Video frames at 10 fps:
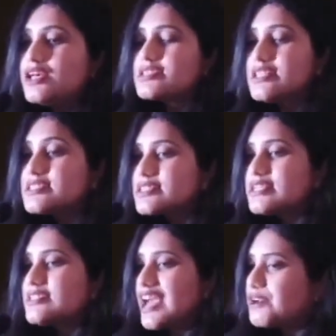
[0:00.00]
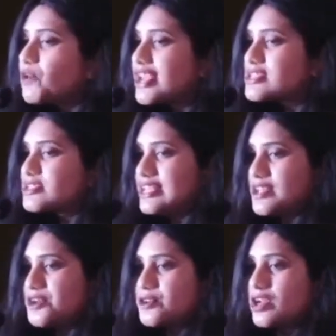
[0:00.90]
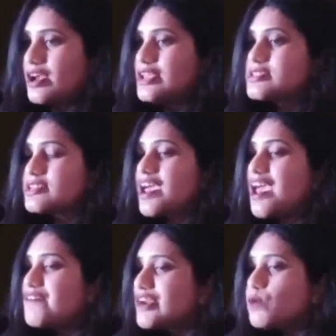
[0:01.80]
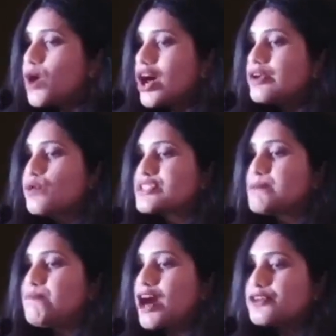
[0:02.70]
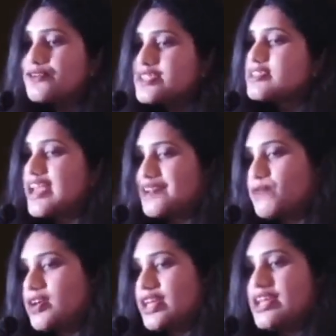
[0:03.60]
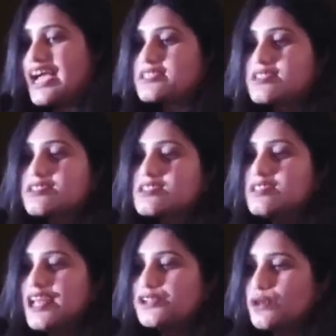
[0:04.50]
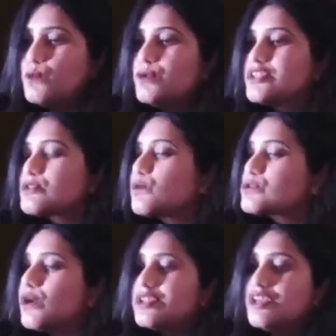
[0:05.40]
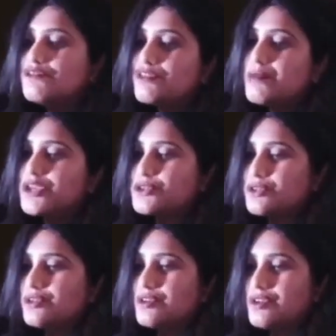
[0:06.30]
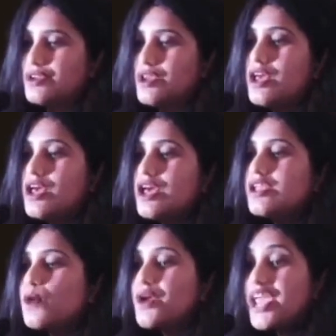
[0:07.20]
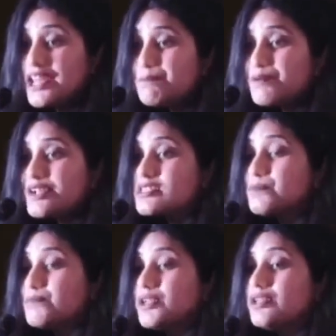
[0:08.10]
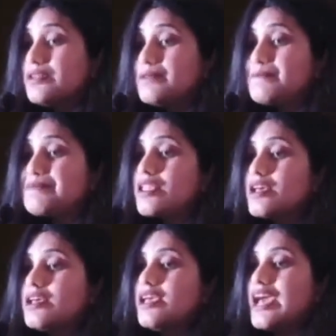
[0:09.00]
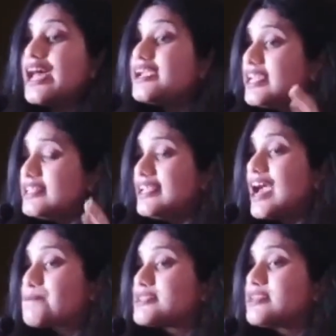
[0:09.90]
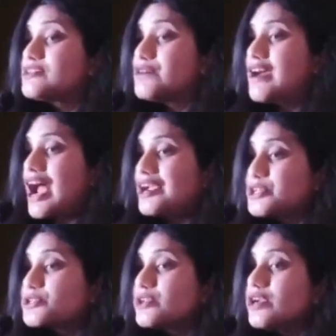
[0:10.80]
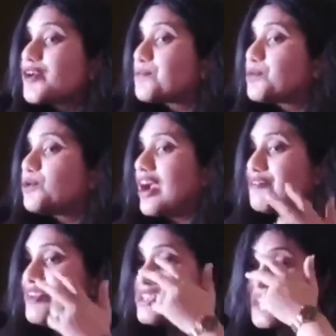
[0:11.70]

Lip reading: Since this network is decentralized, everyone who's a part of this network can access this ledger, which stores all the information. Now, in principle, and in the absence of additional cryptography